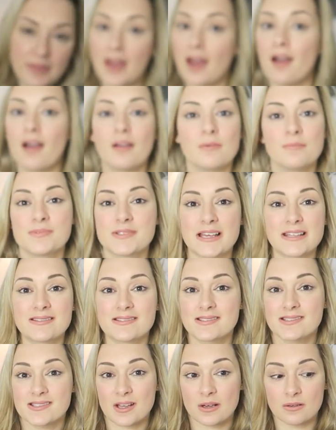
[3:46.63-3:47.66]
that
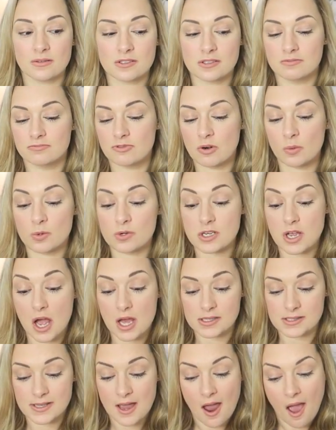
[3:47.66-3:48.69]
HomeSense sold reward
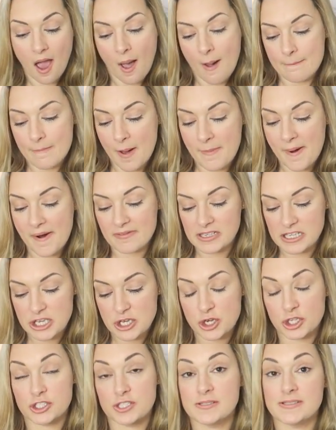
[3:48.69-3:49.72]
cards but
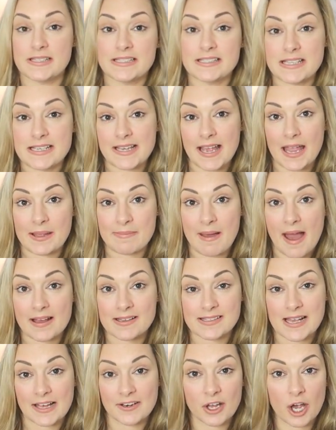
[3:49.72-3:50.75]
apparently you can use it in TK
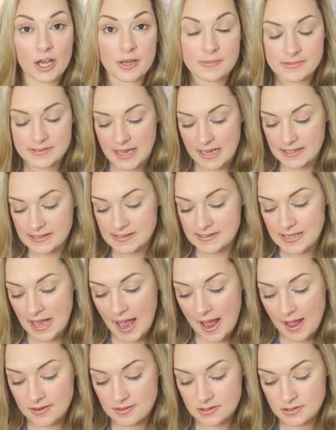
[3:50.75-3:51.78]
Maxx and HomeSense
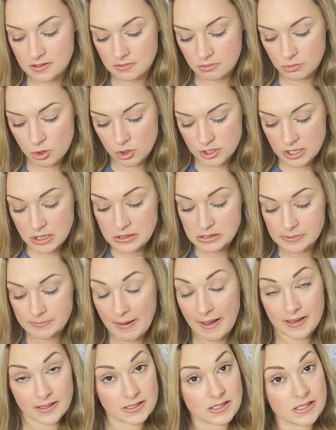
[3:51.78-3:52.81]
and the more you
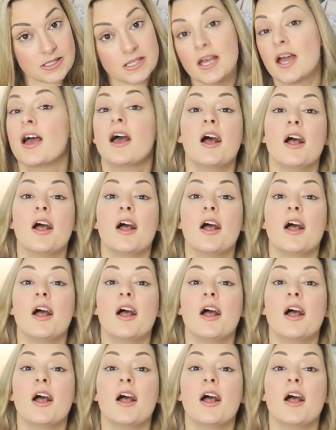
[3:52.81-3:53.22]
spend